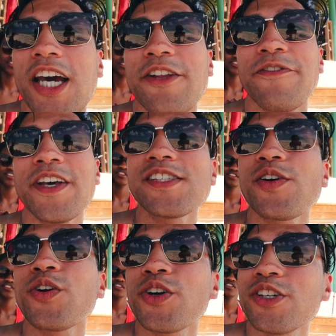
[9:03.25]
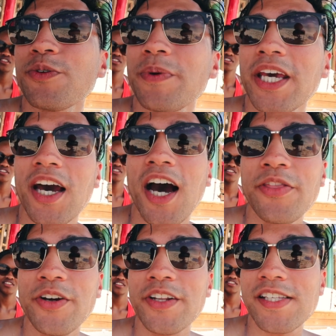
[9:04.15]
It feels so good to be
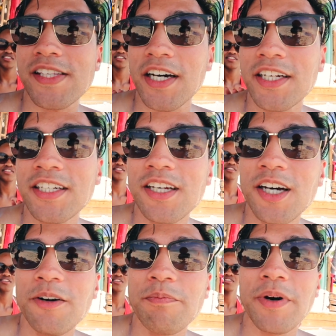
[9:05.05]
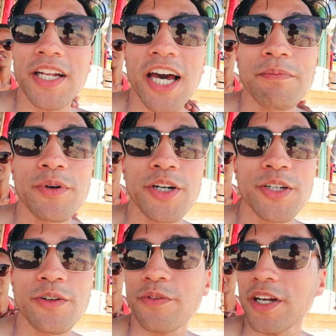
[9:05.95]
under the sun, but I
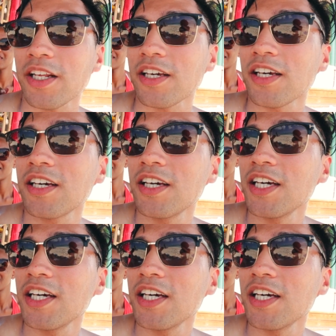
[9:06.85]
burn already.